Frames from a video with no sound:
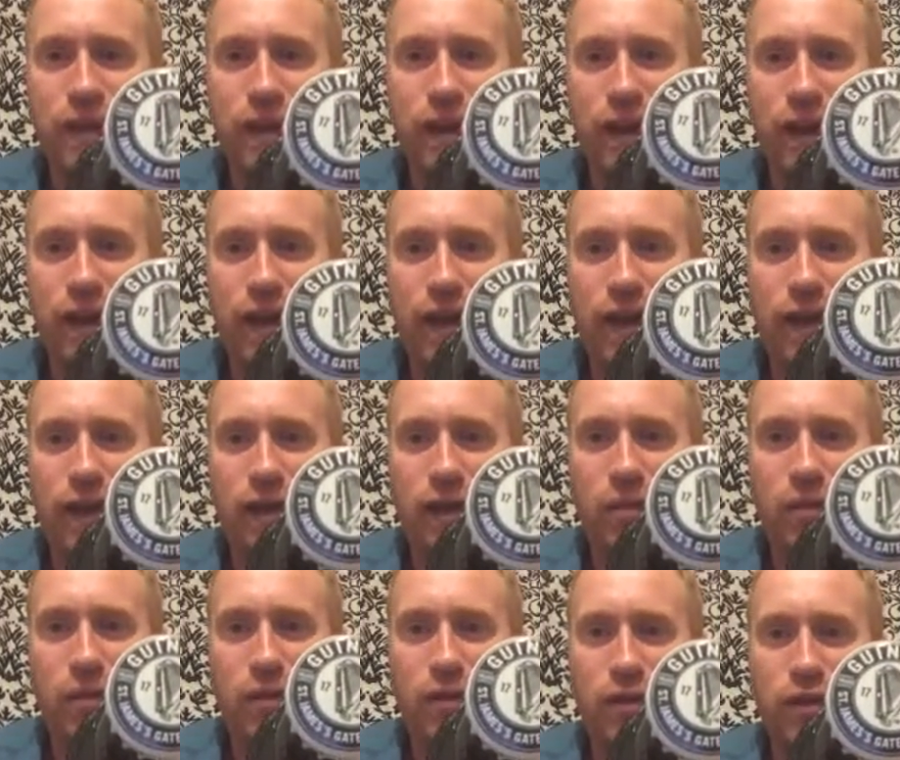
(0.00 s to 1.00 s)
A
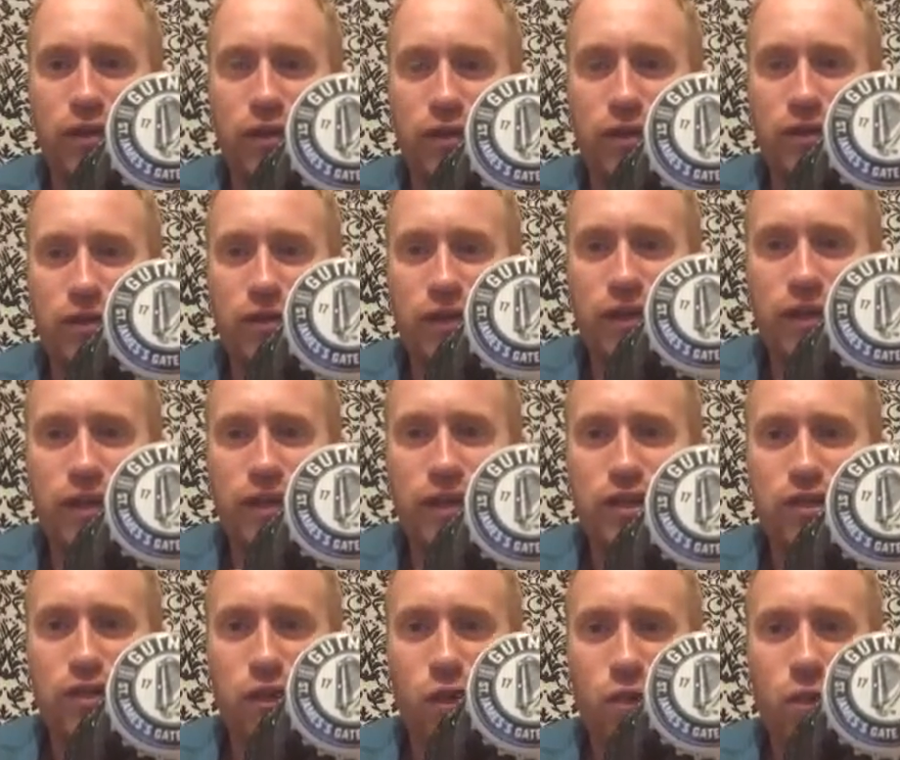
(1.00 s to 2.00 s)
couple of hundred.
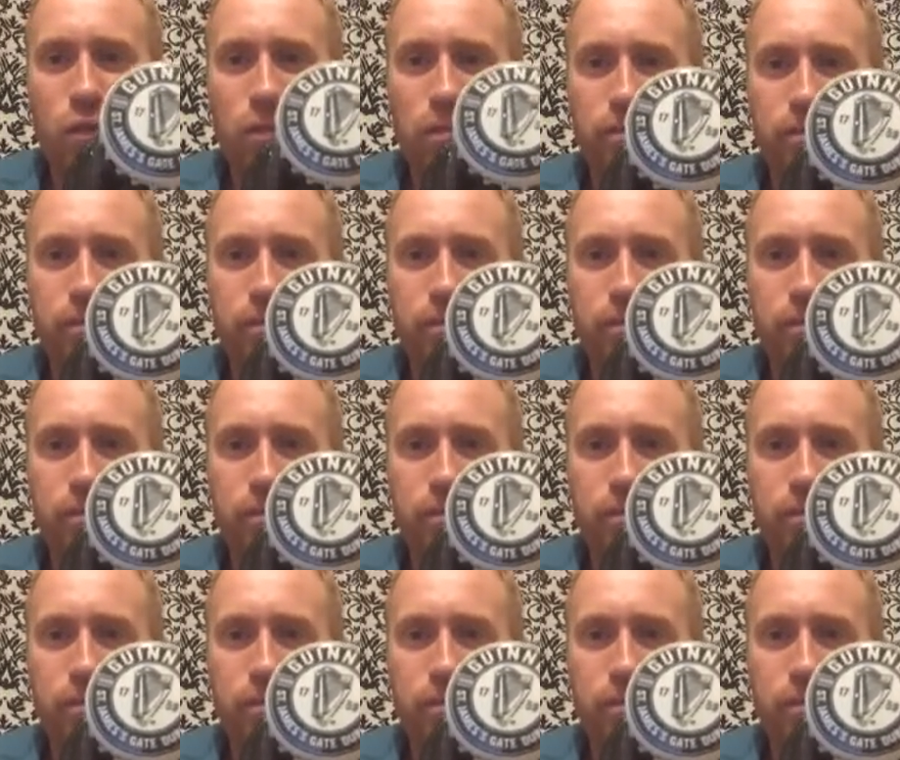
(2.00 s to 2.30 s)
So